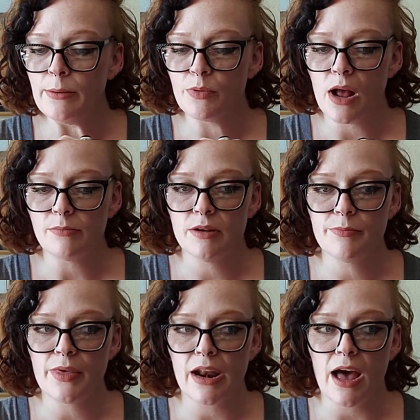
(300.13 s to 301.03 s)
problem
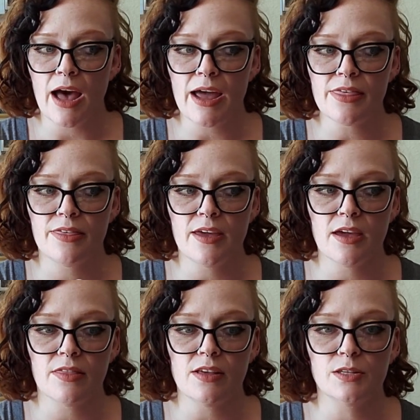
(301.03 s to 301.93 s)
that I
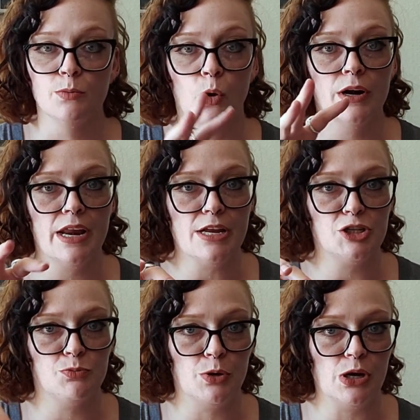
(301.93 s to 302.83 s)
think these more
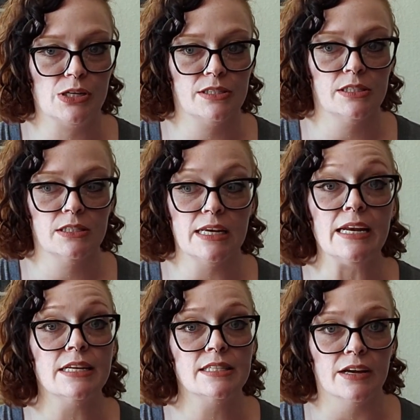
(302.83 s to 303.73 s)
niche books
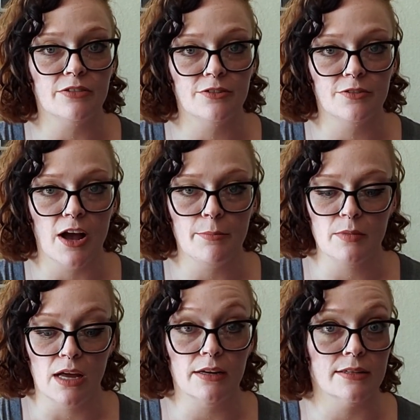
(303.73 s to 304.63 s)
tend to suffer from,
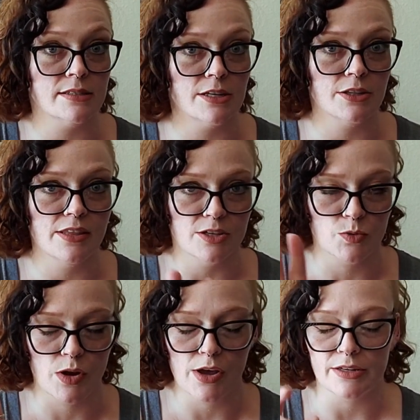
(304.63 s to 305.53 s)
not necessarily this
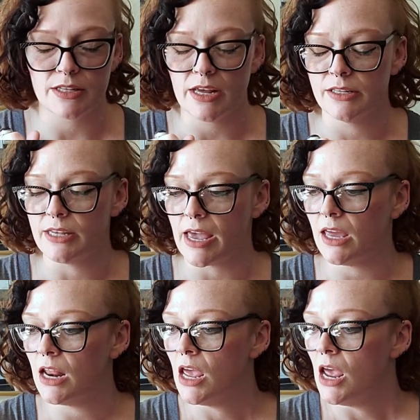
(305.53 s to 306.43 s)
one, I'll get to that in a
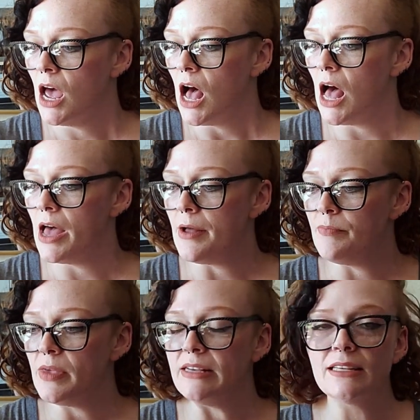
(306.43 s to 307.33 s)
second,
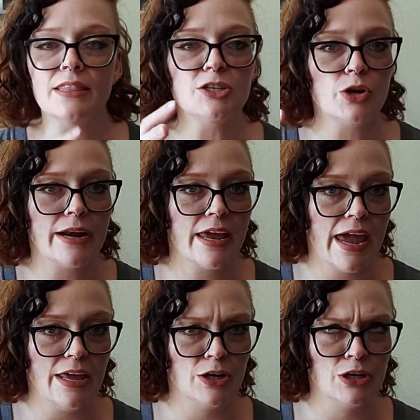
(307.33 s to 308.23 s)
is that they try to
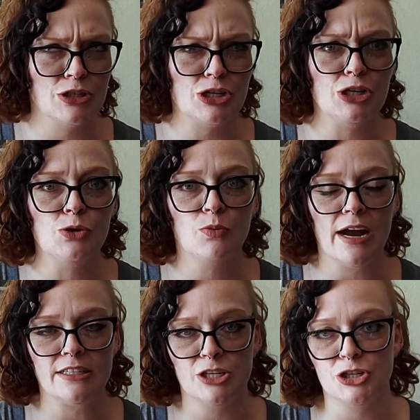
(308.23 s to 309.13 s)
cater to new
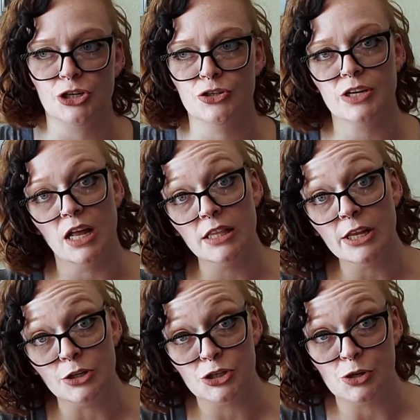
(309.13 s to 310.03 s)
practitioners a
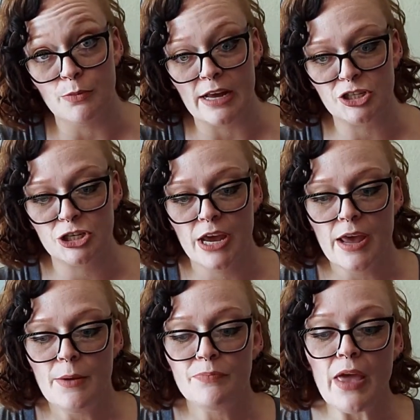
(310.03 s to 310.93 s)
little too much.
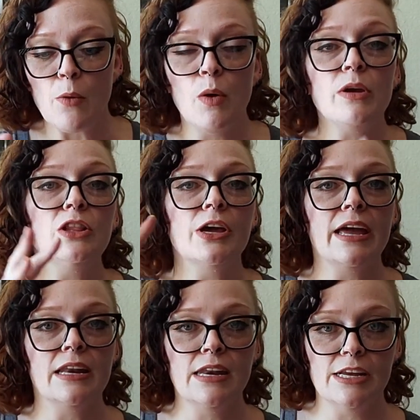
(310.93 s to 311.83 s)
Now, when we look
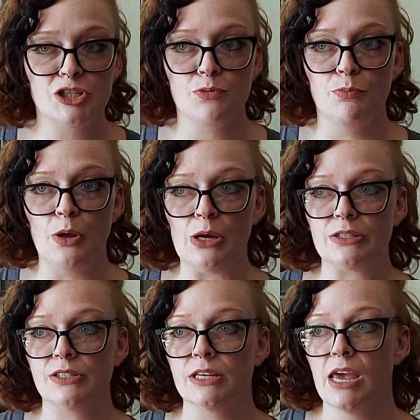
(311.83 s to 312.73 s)
at niche
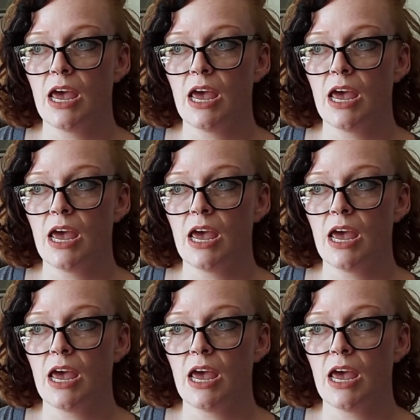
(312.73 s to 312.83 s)
books,